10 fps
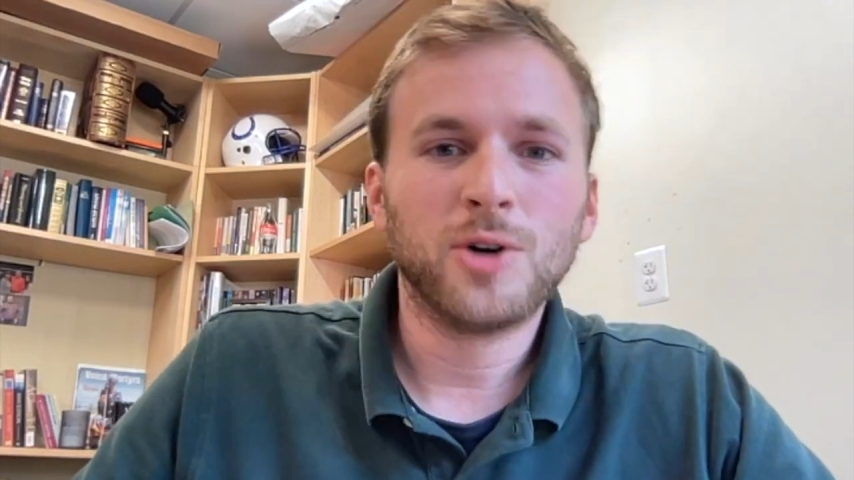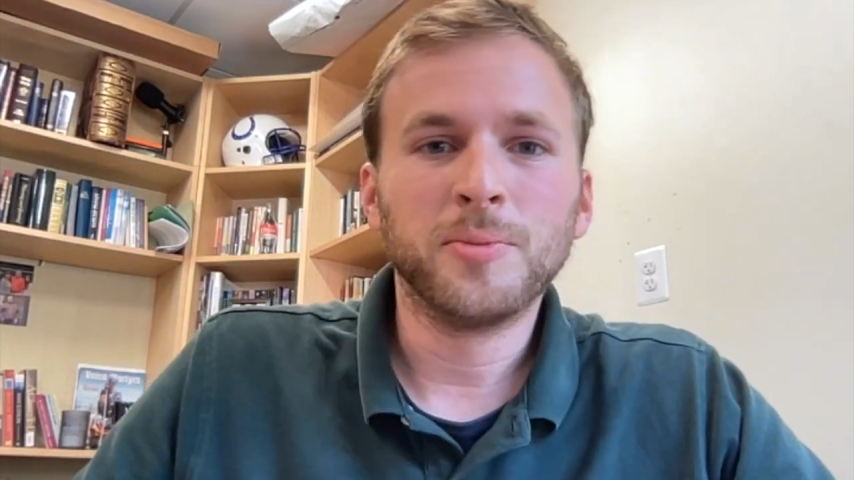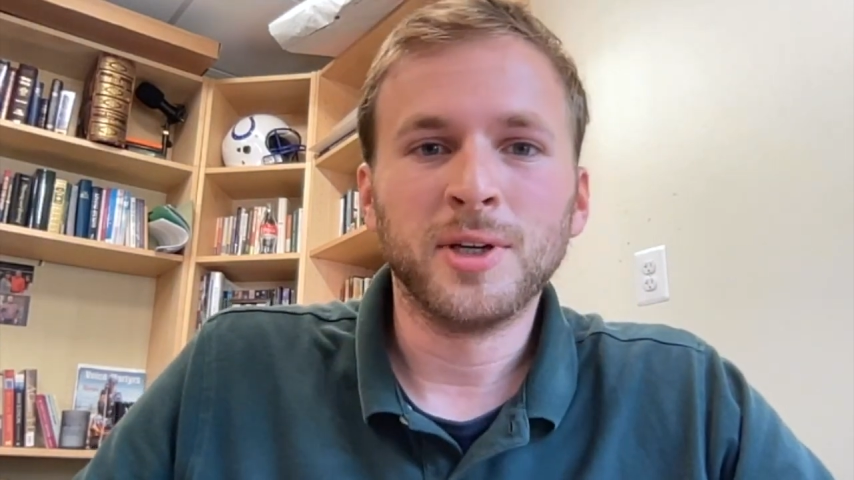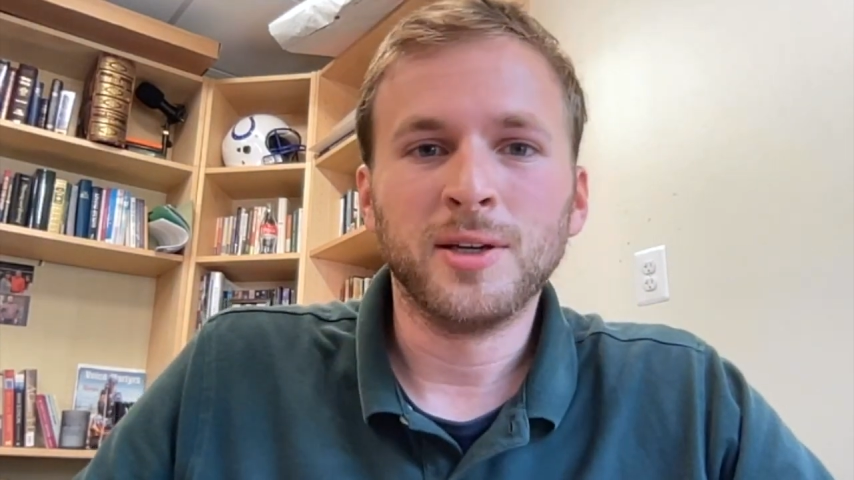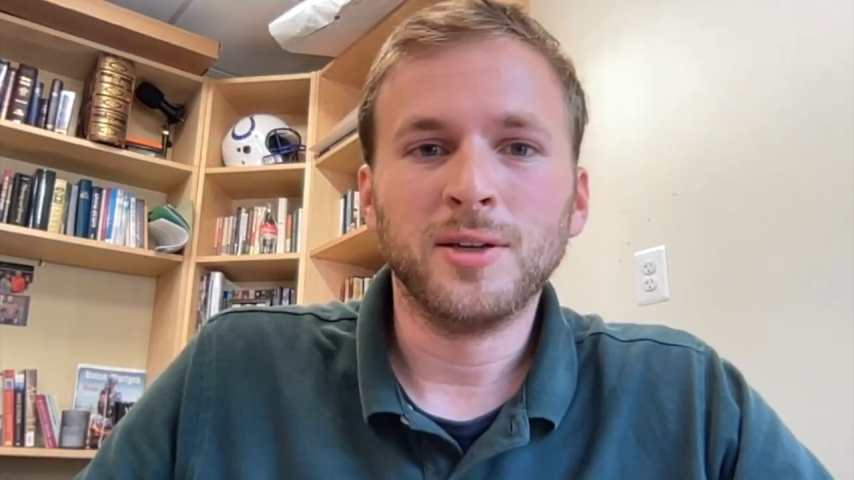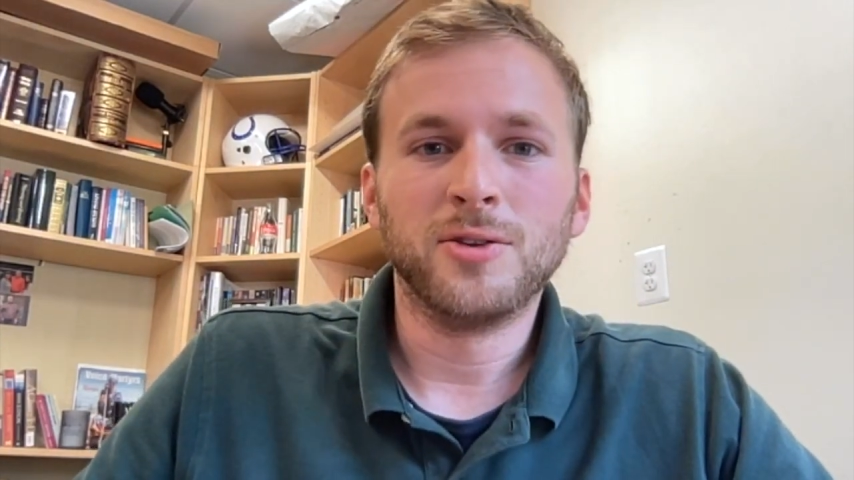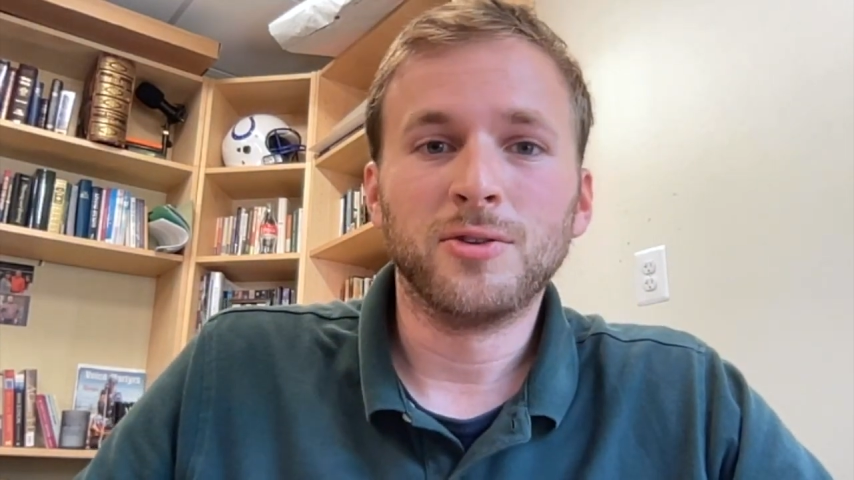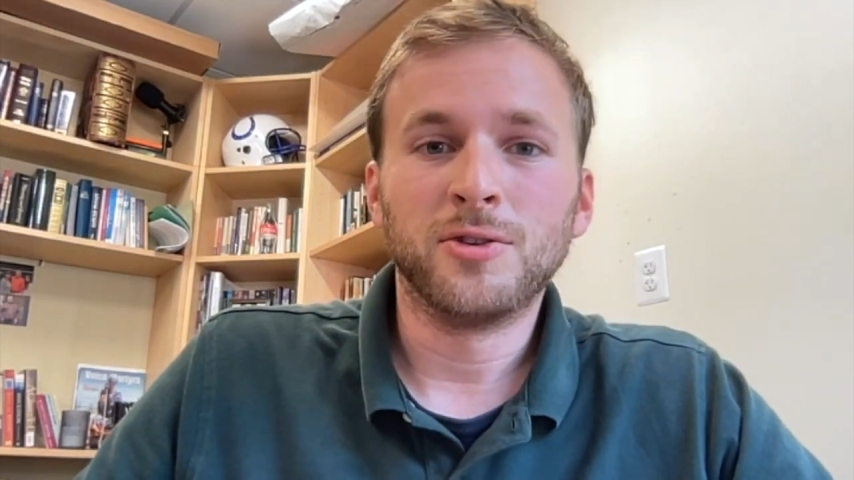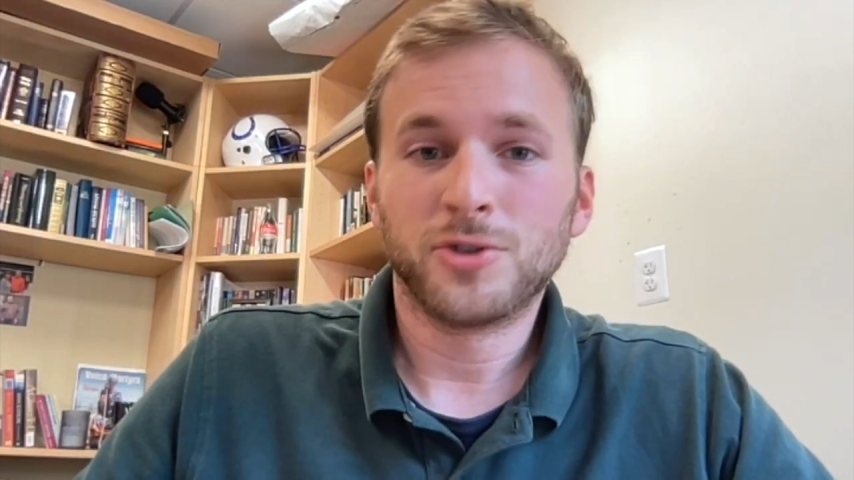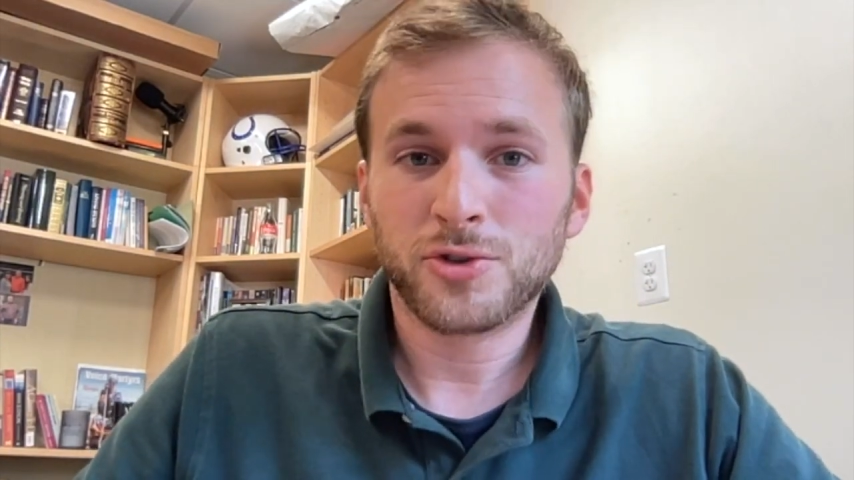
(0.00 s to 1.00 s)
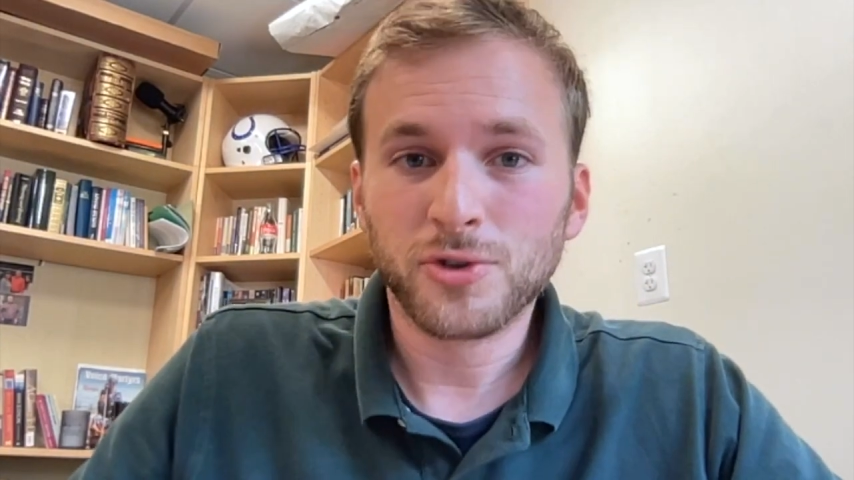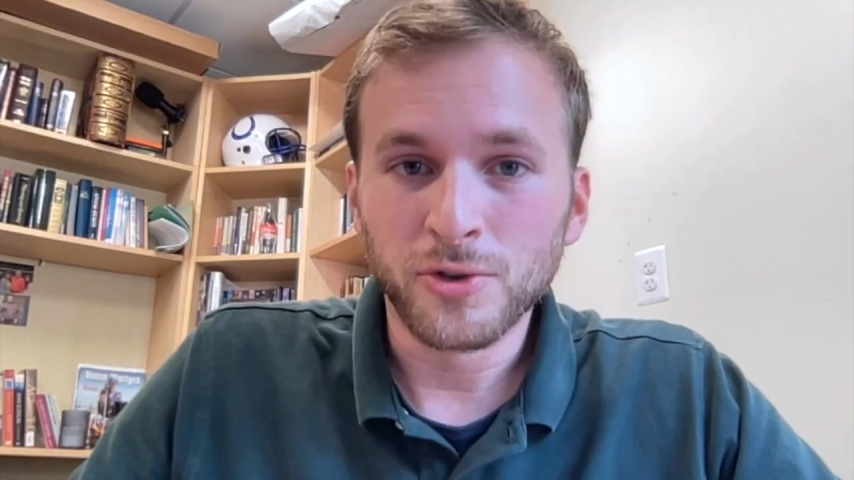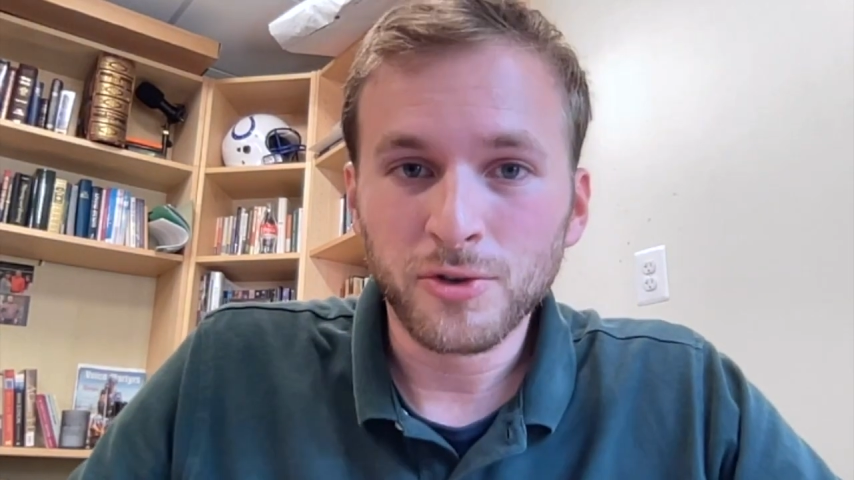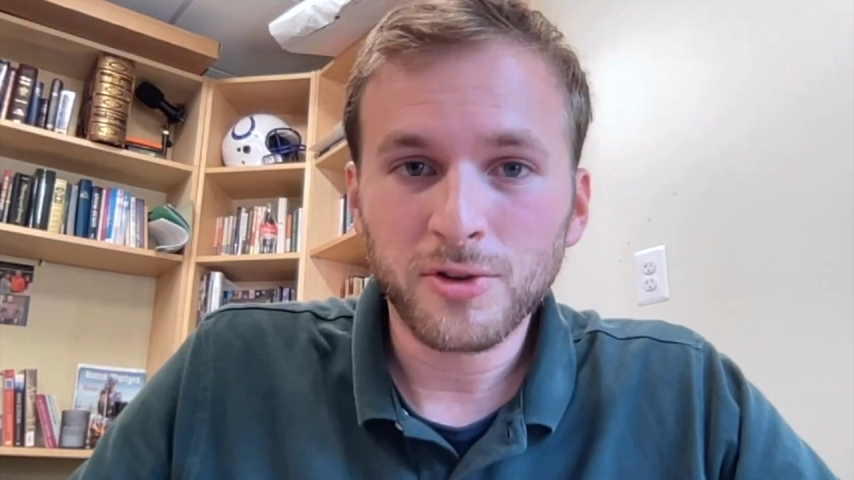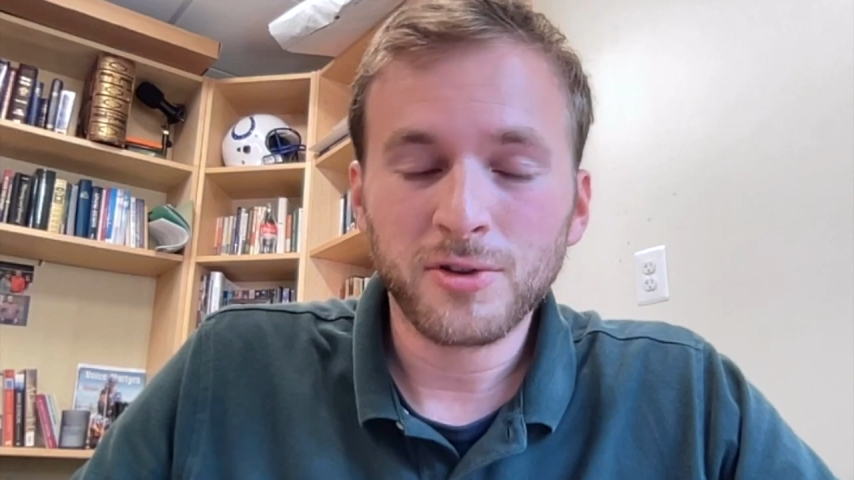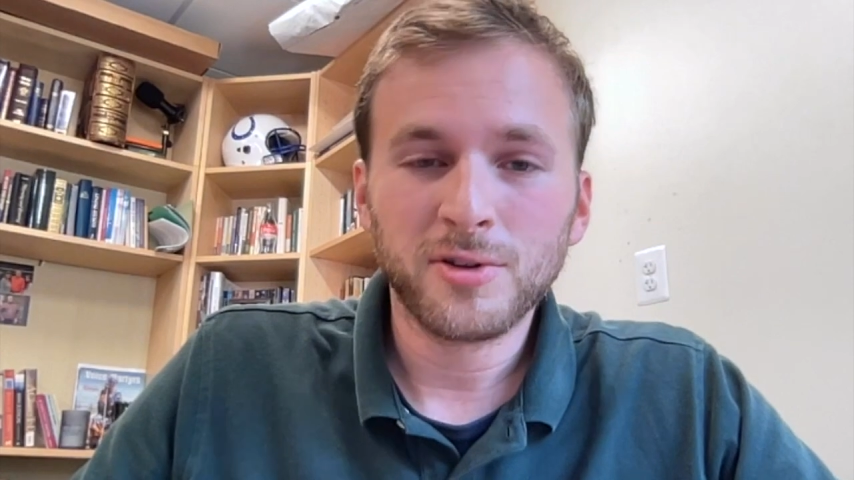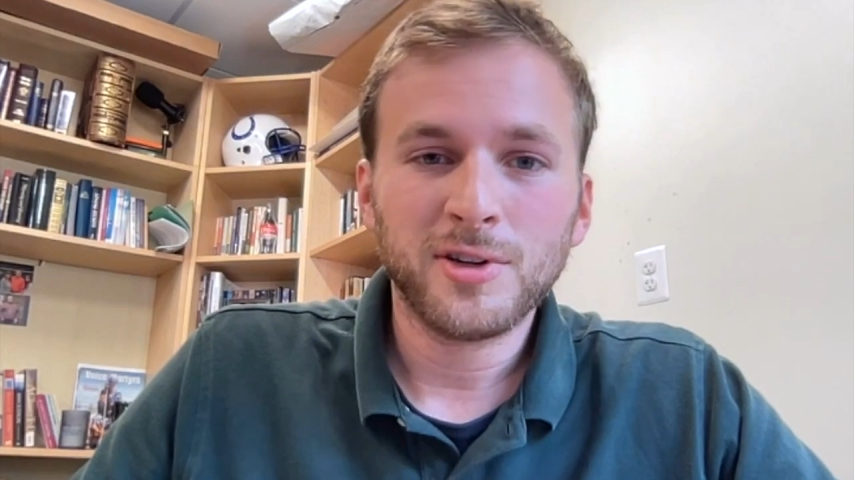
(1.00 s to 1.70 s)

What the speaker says: me the truth